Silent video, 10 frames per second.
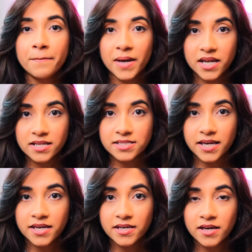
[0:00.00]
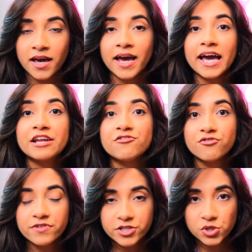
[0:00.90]
meditate and
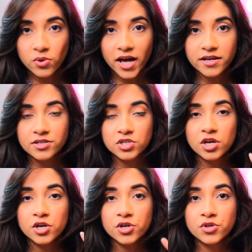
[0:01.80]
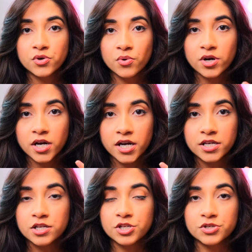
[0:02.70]
visualize your
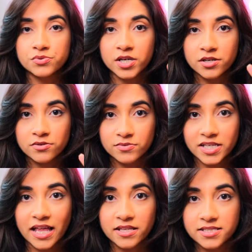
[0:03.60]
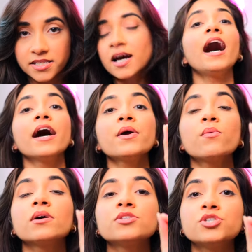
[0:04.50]
new reality. I
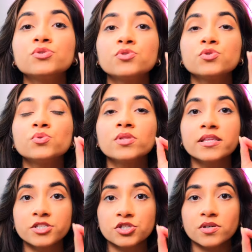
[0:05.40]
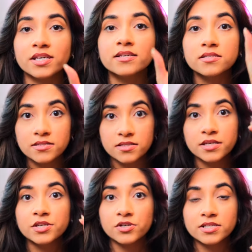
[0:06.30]
want you to literally see
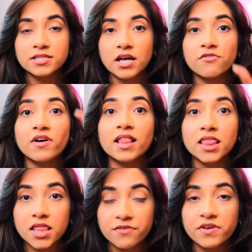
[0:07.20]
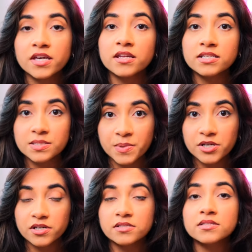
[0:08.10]
yourself living and
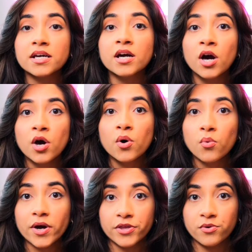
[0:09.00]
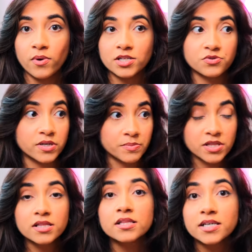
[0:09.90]
experiencing what you want. Remember
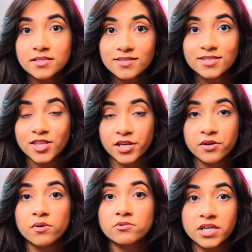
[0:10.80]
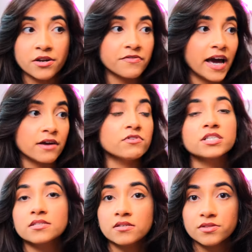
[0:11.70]
the list that you wrote down of every
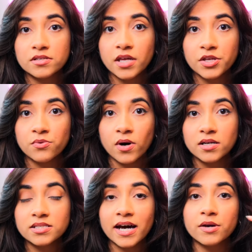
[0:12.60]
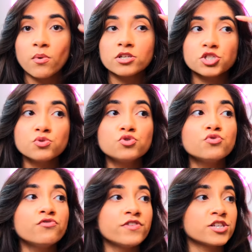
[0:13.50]
single thing that you want? I want you
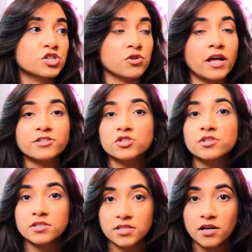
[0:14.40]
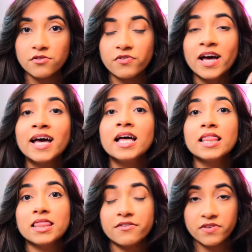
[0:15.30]
to visualize yourself
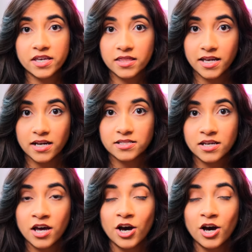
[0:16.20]
living in that.